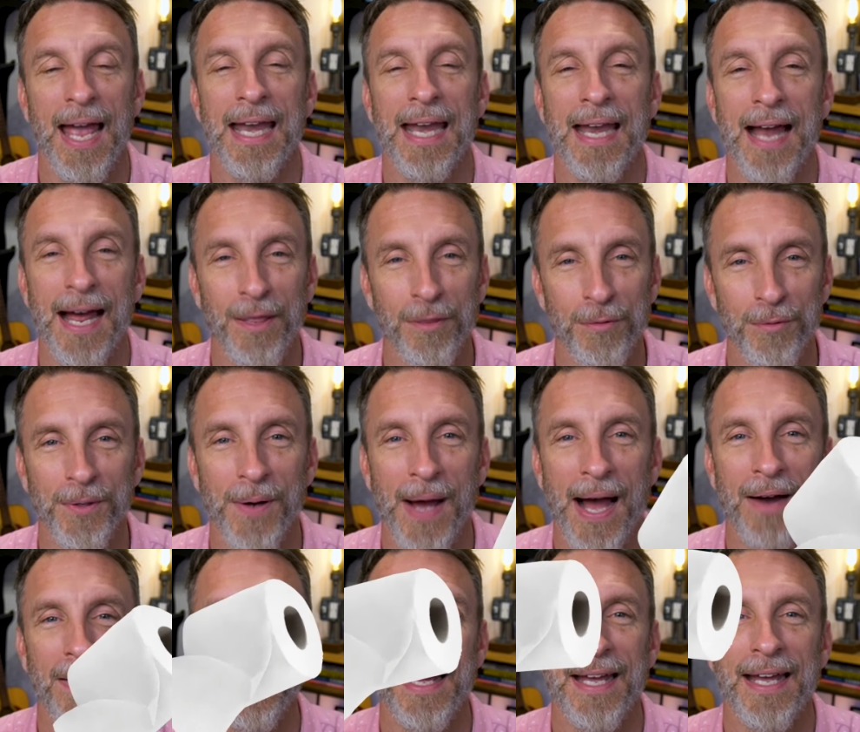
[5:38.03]
And I threw
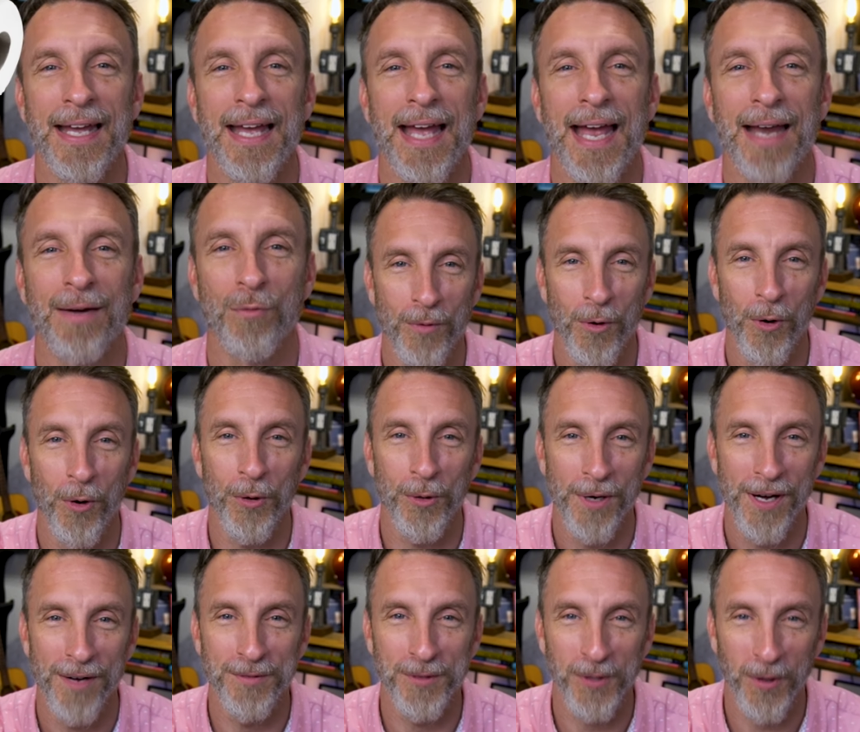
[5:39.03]
out a
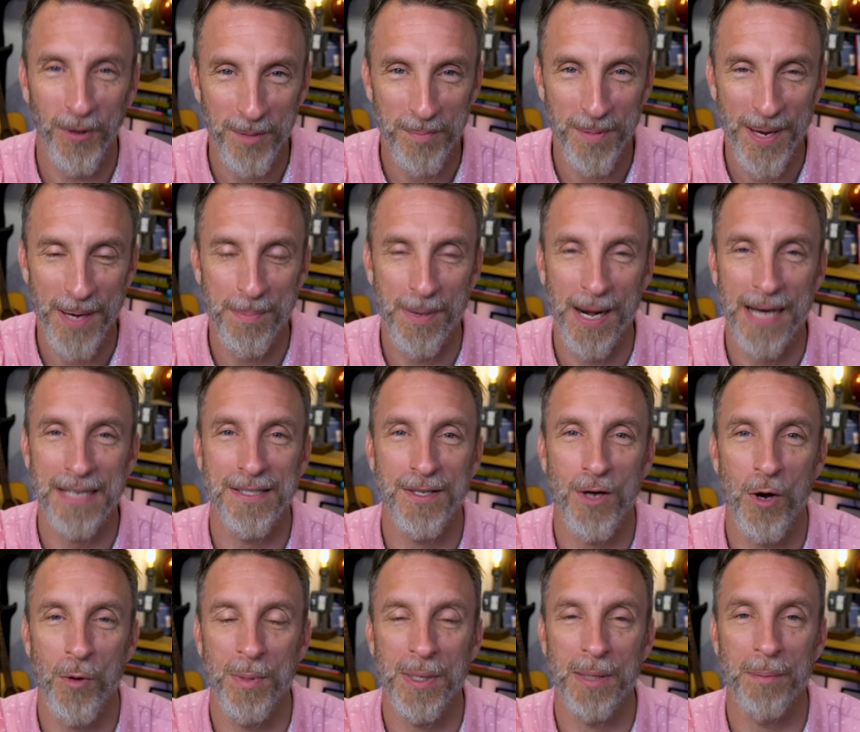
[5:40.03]
roll of toilet paper as
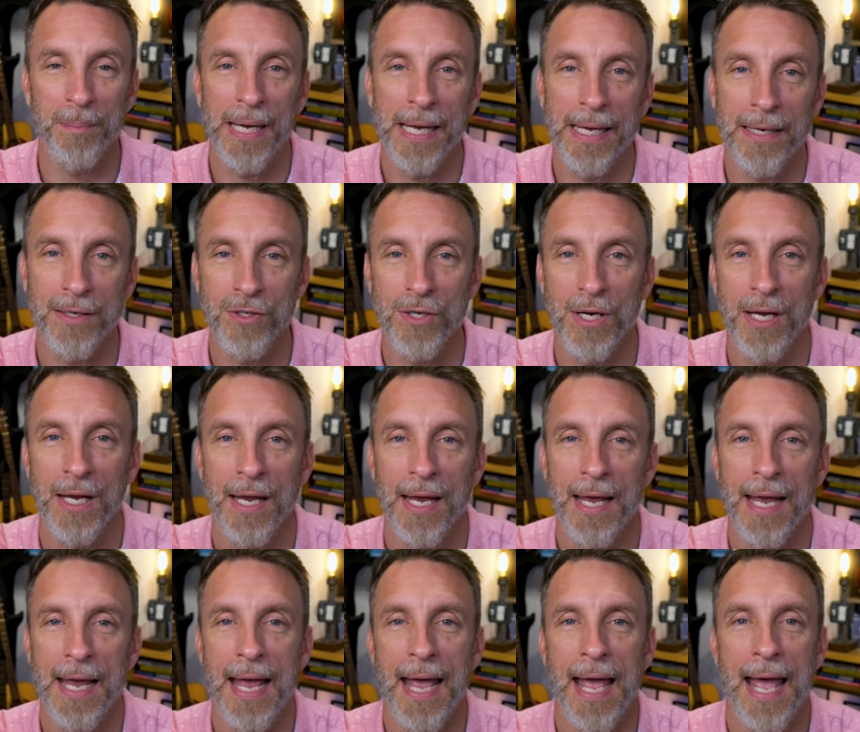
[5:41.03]
the opening pitch.
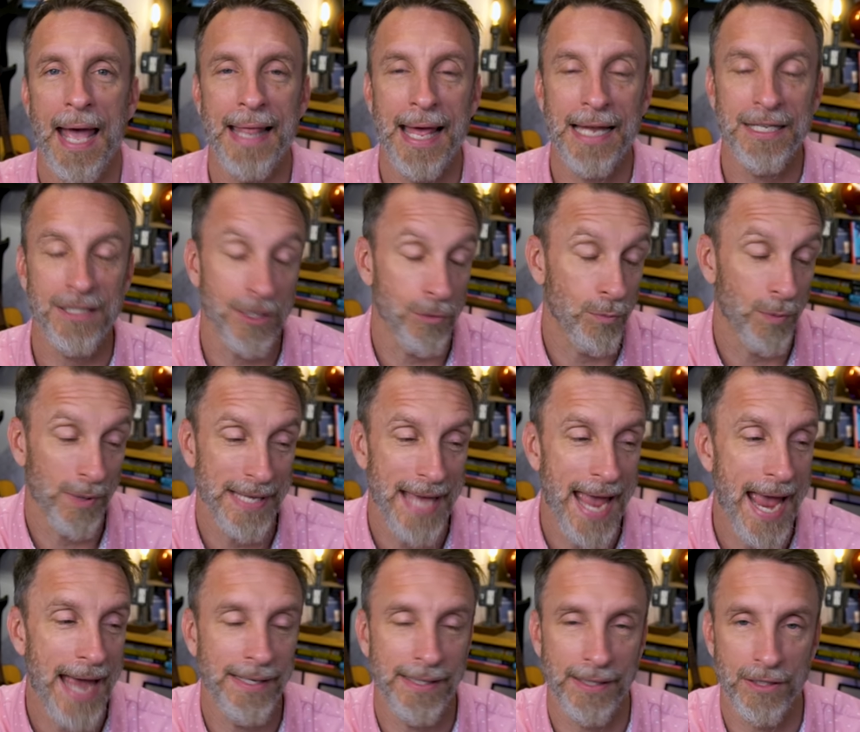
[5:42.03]
And that's just where
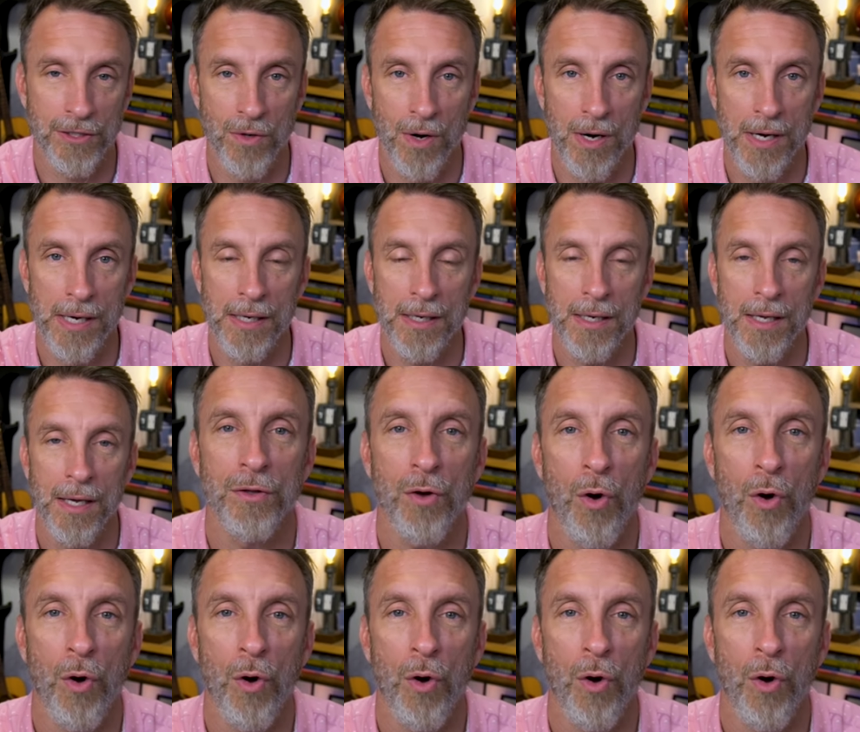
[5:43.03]
the antics started.